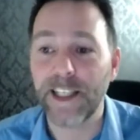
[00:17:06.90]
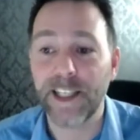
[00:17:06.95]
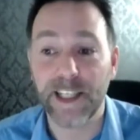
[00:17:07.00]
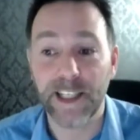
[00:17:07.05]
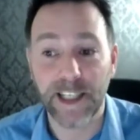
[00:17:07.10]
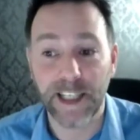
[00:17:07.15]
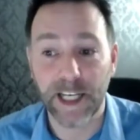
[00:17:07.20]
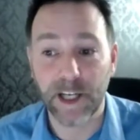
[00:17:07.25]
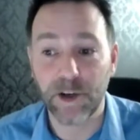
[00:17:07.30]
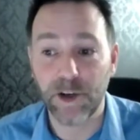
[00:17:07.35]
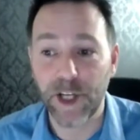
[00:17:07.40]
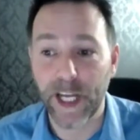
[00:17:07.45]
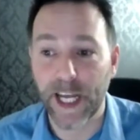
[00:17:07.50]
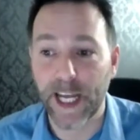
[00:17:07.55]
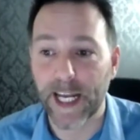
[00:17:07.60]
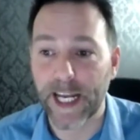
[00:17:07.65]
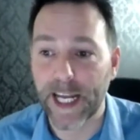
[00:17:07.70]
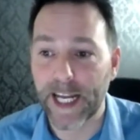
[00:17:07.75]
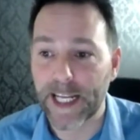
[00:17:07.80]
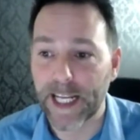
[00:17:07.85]
Vanessa saying,
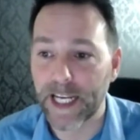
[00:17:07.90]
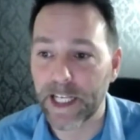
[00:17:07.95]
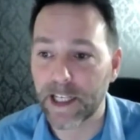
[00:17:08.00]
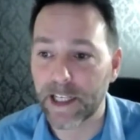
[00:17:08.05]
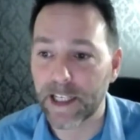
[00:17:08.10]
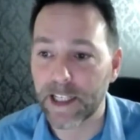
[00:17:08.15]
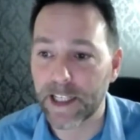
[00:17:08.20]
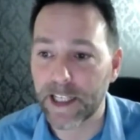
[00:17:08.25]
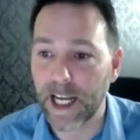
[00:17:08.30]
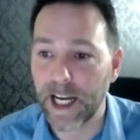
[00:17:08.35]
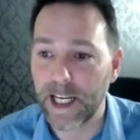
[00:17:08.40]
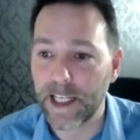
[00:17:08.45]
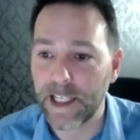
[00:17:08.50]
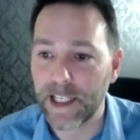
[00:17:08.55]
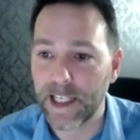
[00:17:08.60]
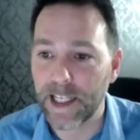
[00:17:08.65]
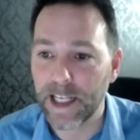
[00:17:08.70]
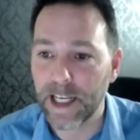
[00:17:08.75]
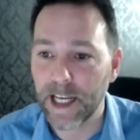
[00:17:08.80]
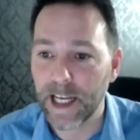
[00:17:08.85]
okay, great, I
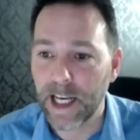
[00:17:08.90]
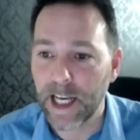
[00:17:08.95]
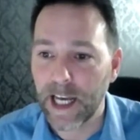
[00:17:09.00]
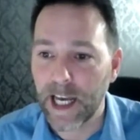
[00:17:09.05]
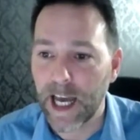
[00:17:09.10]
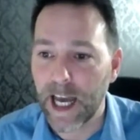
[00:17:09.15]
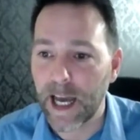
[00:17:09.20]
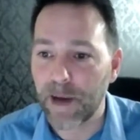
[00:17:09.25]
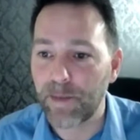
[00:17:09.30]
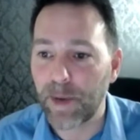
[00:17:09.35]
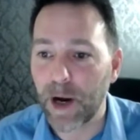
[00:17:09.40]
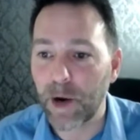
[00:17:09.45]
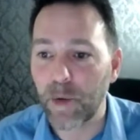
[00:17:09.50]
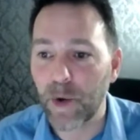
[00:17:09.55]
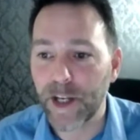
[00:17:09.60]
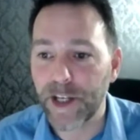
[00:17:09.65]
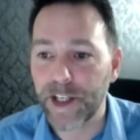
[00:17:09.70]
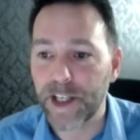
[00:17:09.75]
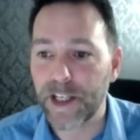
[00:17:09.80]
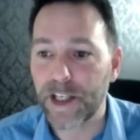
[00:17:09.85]
understand.
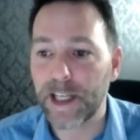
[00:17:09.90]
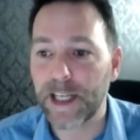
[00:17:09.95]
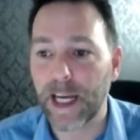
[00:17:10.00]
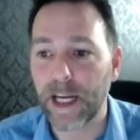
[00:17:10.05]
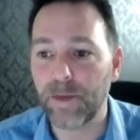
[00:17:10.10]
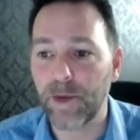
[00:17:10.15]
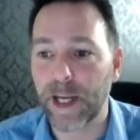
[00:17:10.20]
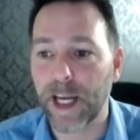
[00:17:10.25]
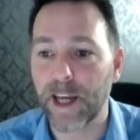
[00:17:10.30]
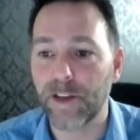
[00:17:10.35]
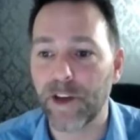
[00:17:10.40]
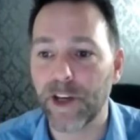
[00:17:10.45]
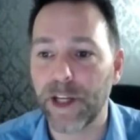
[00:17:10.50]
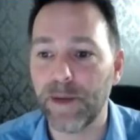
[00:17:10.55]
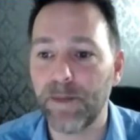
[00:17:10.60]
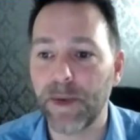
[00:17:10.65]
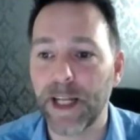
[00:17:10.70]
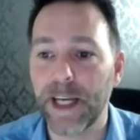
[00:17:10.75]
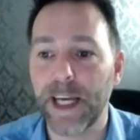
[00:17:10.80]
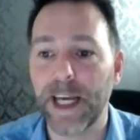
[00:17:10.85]
Balwinder, can we get
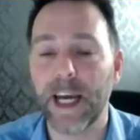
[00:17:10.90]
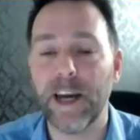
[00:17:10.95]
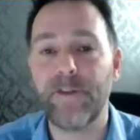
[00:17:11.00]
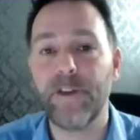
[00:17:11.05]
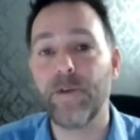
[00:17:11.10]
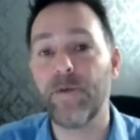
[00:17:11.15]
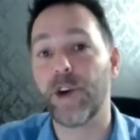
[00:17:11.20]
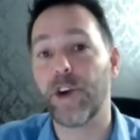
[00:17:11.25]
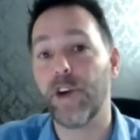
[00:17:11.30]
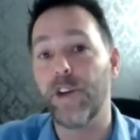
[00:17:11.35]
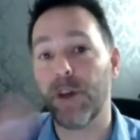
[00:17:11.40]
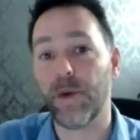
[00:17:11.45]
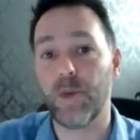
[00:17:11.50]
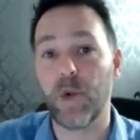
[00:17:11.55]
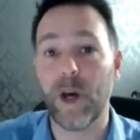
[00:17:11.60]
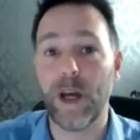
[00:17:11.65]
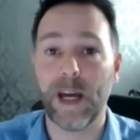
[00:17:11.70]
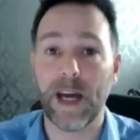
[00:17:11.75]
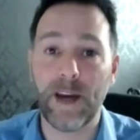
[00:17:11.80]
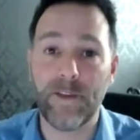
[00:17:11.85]
the replay? If you were on
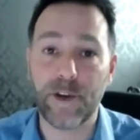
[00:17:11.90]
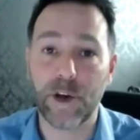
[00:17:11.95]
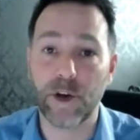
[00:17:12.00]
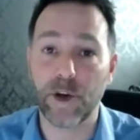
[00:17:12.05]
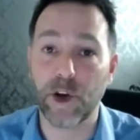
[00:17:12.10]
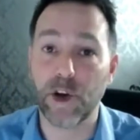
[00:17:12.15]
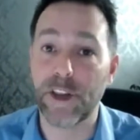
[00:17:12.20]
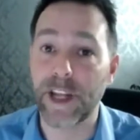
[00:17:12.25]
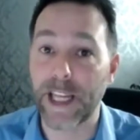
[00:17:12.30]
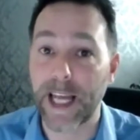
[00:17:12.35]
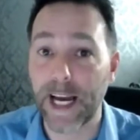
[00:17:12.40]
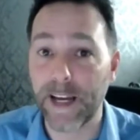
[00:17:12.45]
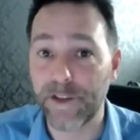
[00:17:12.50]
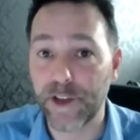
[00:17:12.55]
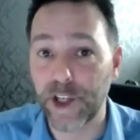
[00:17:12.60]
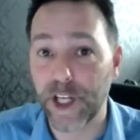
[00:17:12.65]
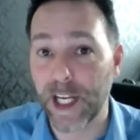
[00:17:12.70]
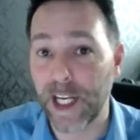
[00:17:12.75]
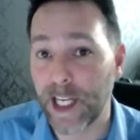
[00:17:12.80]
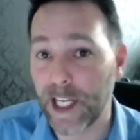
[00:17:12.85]
the
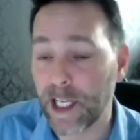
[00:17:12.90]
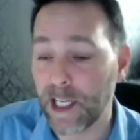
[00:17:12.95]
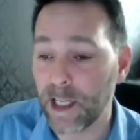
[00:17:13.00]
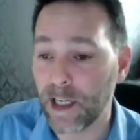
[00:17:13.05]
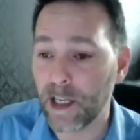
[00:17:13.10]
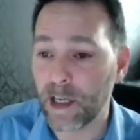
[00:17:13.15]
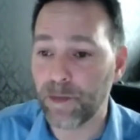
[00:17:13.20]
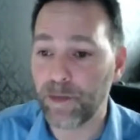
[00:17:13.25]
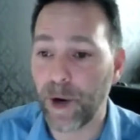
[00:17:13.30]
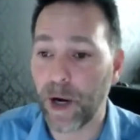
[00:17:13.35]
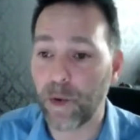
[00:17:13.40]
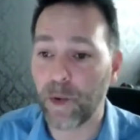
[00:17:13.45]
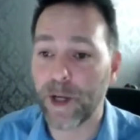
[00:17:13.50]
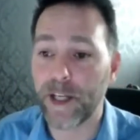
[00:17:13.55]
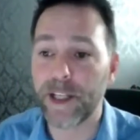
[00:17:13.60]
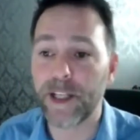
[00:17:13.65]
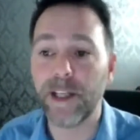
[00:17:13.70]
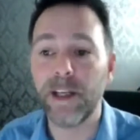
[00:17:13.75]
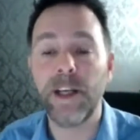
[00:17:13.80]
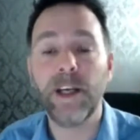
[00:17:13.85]
live training,
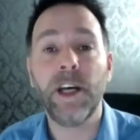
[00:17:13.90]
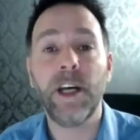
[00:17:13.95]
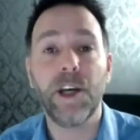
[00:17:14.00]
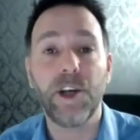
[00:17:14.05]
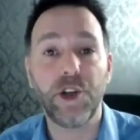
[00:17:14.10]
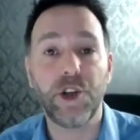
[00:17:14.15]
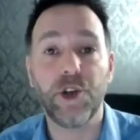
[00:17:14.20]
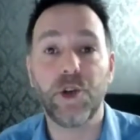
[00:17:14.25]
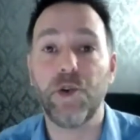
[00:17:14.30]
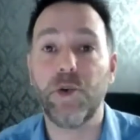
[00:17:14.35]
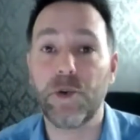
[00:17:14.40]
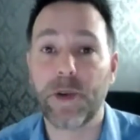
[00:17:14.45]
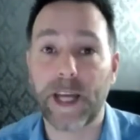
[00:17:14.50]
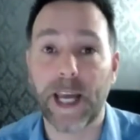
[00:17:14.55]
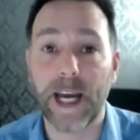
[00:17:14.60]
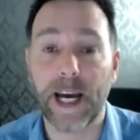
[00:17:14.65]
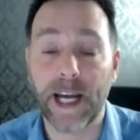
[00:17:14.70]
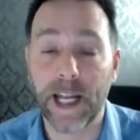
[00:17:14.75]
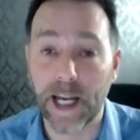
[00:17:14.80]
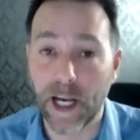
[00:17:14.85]
Balwinder,
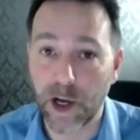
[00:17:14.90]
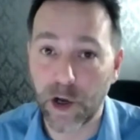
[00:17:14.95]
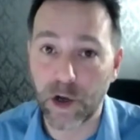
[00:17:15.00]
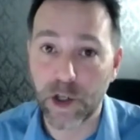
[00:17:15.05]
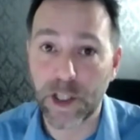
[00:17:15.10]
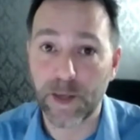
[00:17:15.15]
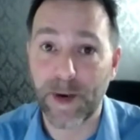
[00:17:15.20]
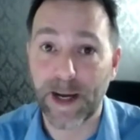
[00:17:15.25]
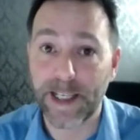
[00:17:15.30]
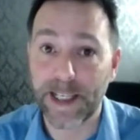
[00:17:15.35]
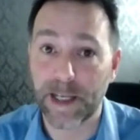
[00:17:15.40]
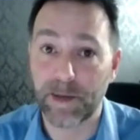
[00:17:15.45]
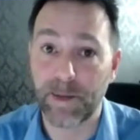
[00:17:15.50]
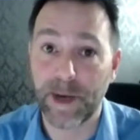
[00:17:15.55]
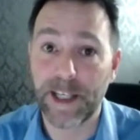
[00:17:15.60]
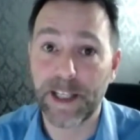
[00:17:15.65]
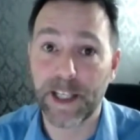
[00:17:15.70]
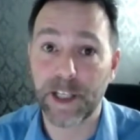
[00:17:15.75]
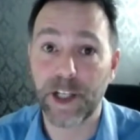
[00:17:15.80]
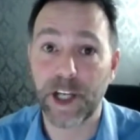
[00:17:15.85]
you'll get an
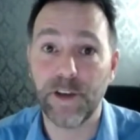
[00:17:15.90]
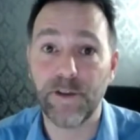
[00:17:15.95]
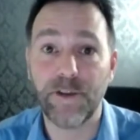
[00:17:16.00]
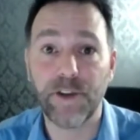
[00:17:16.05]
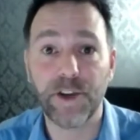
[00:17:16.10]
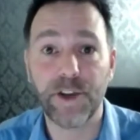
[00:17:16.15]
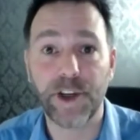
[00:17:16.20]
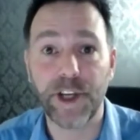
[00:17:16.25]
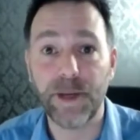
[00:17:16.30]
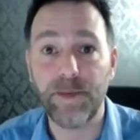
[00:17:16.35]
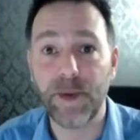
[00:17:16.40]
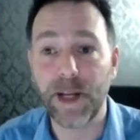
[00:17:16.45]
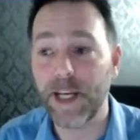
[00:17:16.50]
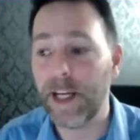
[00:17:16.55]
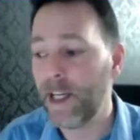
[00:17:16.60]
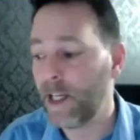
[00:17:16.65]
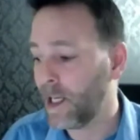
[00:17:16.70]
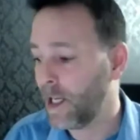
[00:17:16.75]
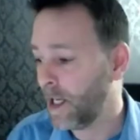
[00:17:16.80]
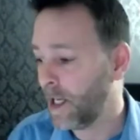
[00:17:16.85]
automatic message out for the
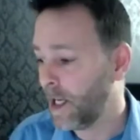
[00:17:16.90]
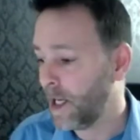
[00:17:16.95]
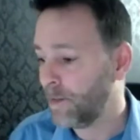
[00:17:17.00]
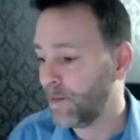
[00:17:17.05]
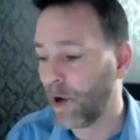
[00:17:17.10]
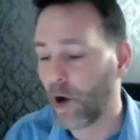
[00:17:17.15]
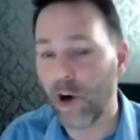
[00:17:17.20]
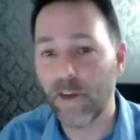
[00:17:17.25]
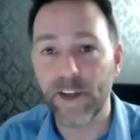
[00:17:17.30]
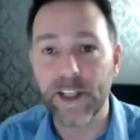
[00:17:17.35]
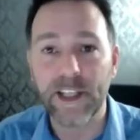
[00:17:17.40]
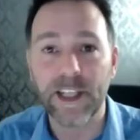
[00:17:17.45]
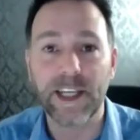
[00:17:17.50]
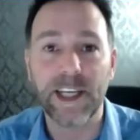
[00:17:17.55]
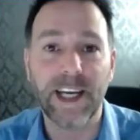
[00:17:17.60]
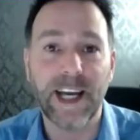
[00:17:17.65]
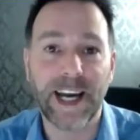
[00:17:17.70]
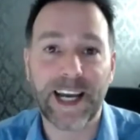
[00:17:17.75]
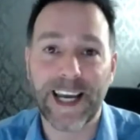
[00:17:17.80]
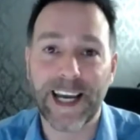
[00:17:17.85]
replay. But
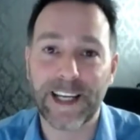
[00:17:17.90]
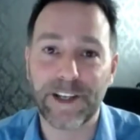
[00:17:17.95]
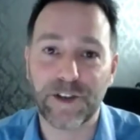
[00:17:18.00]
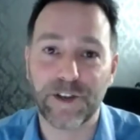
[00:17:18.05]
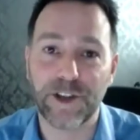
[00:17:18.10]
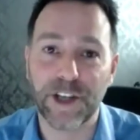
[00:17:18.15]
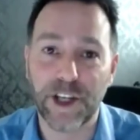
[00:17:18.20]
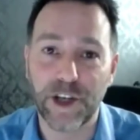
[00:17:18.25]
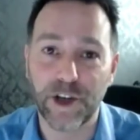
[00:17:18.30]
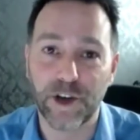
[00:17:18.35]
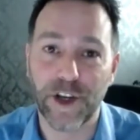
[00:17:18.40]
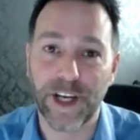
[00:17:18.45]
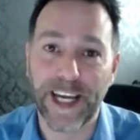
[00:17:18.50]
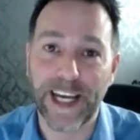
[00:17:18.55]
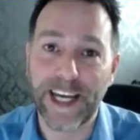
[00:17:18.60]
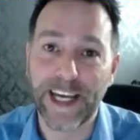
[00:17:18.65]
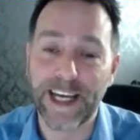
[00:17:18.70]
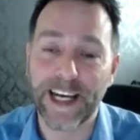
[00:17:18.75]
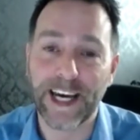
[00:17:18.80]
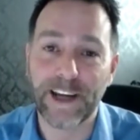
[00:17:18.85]
obviously, I can't do the
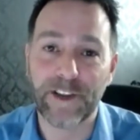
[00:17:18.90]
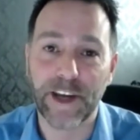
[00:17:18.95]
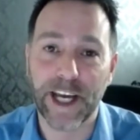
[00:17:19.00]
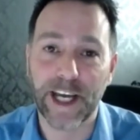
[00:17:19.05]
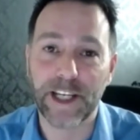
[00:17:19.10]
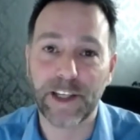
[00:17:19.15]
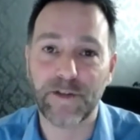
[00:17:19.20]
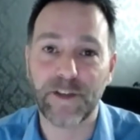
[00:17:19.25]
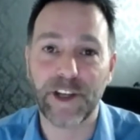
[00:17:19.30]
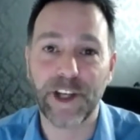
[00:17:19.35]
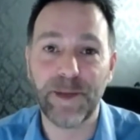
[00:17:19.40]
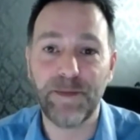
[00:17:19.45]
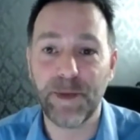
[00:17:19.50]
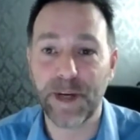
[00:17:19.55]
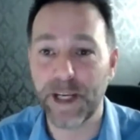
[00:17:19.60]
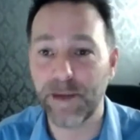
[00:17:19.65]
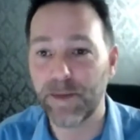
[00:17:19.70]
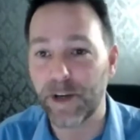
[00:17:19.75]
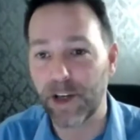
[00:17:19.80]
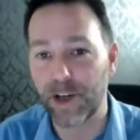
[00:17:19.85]
Q&A at the end of the
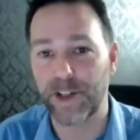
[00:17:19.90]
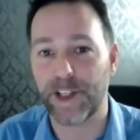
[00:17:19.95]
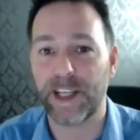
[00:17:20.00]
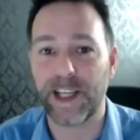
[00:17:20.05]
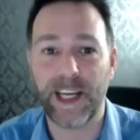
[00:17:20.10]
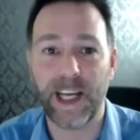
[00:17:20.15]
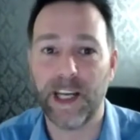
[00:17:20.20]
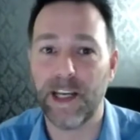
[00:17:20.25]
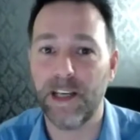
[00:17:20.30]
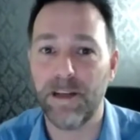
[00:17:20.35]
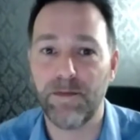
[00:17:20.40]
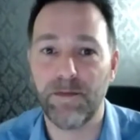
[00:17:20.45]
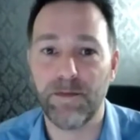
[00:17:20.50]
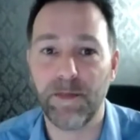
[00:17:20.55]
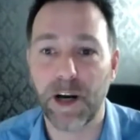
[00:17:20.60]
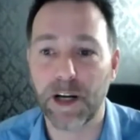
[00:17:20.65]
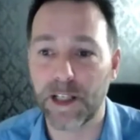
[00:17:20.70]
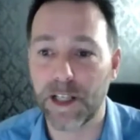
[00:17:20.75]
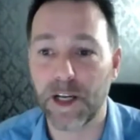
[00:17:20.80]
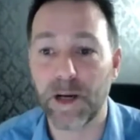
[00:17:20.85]
replay because it kind of
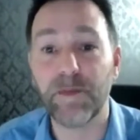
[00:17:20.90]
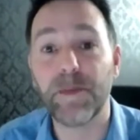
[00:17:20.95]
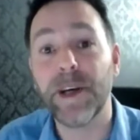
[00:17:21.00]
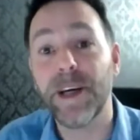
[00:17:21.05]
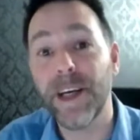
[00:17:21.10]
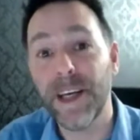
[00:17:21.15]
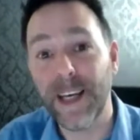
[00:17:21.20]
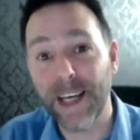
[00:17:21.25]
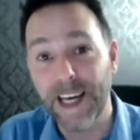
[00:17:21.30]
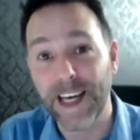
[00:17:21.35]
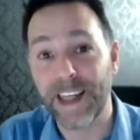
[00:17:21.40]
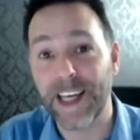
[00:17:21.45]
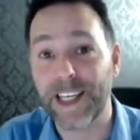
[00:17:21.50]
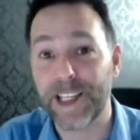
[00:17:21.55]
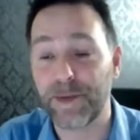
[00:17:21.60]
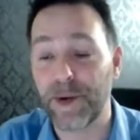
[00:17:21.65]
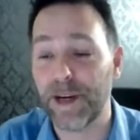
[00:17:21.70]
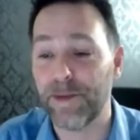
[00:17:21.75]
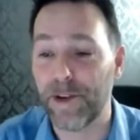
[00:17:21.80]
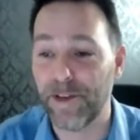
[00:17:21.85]
mucked up,
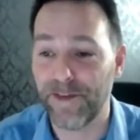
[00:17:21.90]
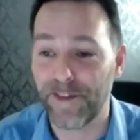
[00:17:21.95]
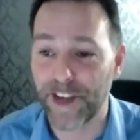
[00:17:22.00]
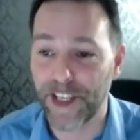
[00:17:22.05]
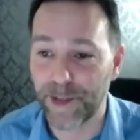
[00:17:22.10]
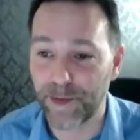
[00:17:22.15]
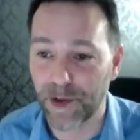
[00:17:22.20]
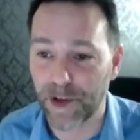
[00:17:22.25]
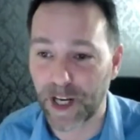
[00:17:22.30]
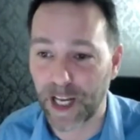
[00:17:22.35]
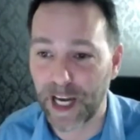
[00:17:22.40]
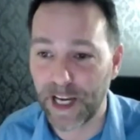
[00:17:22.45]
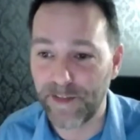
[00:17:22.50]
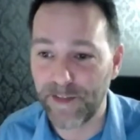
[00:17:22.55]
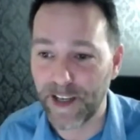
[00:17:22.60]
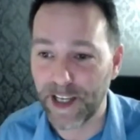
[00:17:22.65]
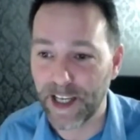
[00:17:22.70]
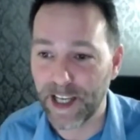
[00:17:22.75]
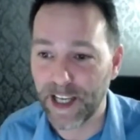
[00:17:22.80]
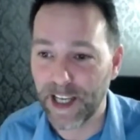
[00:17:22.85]
and that's why I'm on Facebook
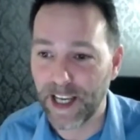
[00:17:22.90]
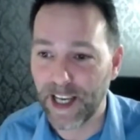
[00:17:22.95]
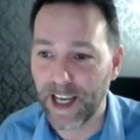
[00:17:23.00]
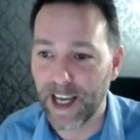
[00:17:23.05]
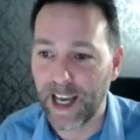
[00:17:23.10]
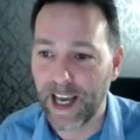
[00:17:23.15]
Live.